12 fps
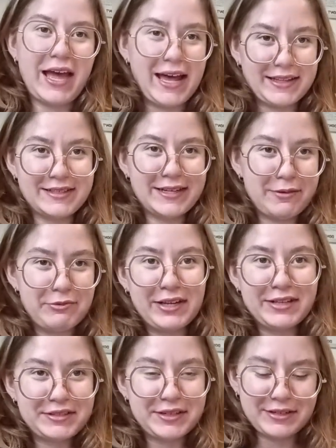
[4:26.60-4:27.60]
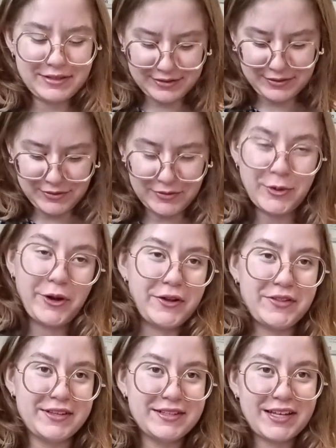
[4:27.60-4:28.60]
at the time when I started to work
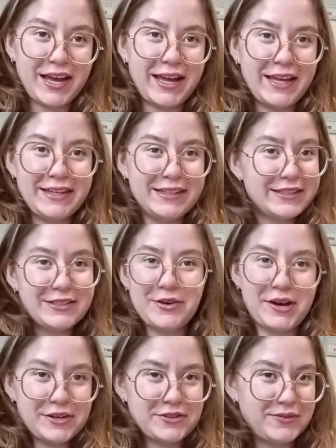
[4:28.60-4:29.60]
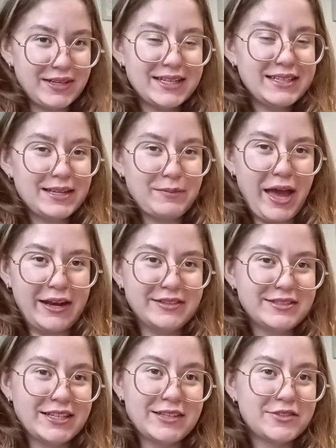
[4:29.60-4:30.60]
on this, I didn't know how to read knitting
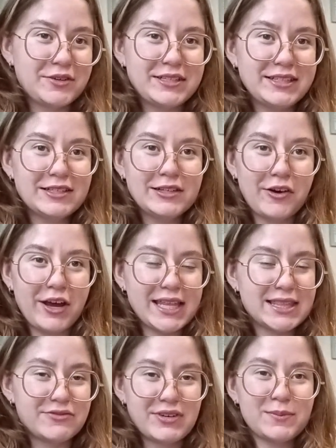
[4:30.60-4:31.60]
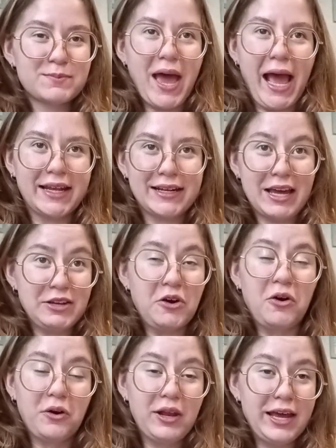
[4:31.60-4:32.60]
patterns yet, so I didn't look at the written pattern at
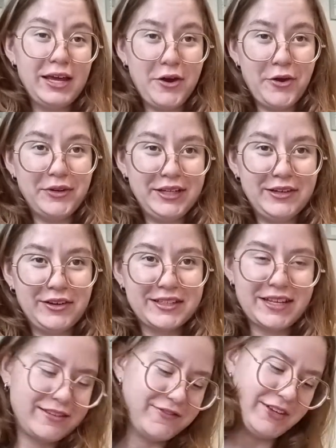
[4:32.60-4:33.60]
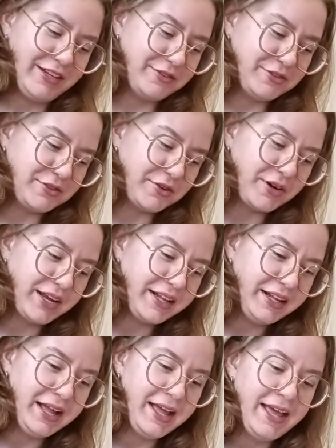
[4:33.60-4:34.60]
all. I only looked at the video
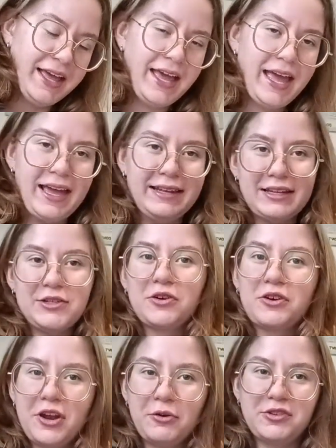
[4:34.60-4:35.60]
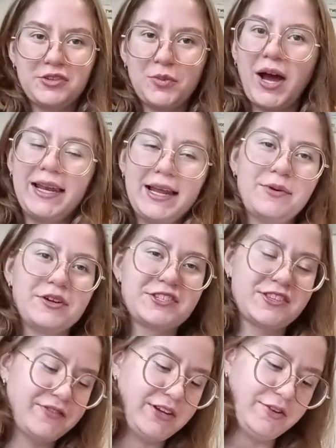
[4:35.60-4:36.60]
tutorial, and I took notes while I watched
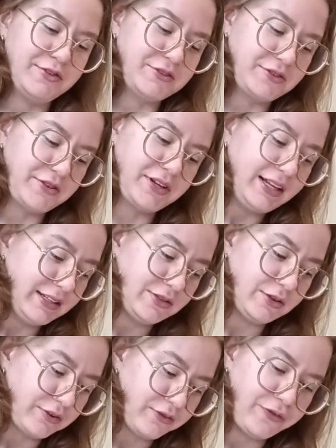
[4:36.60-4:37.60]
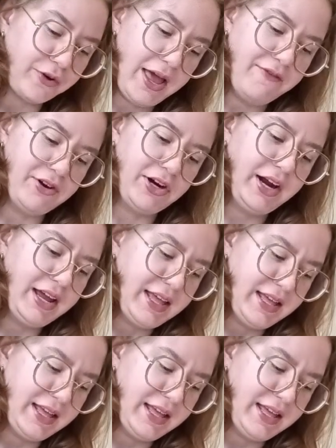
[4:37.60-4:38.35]
the video tutorial. It took forever.